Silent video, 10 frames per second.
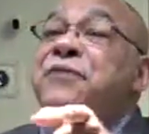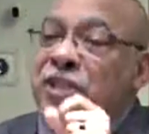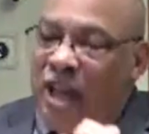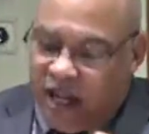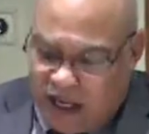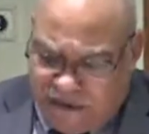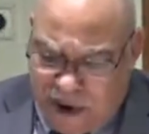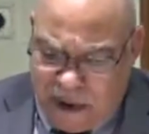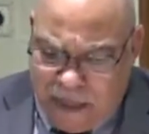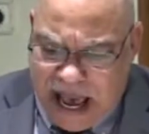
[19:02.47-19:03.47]
studied
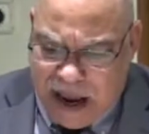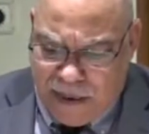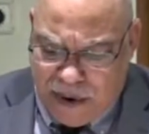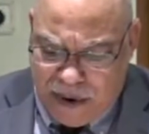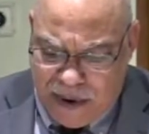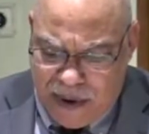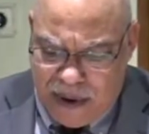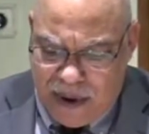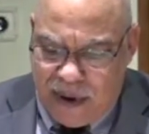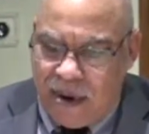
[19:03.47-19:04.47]
from the Bible.
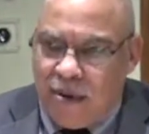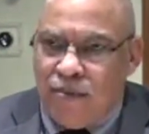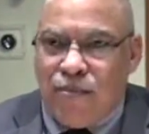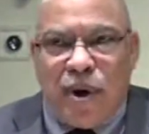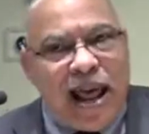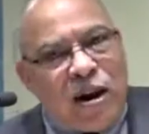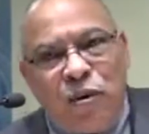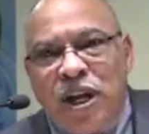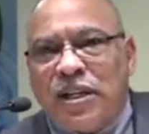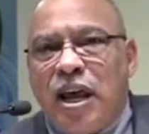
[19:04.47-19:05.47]
But I
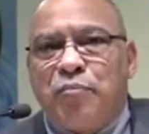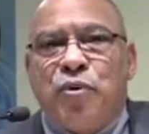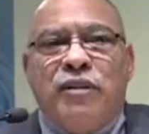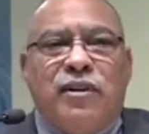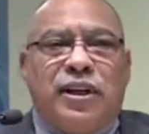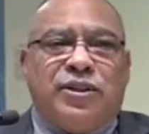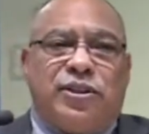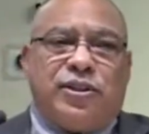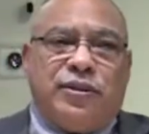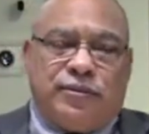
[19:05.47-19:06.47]
don't get that
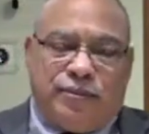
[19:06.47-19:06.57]
privilege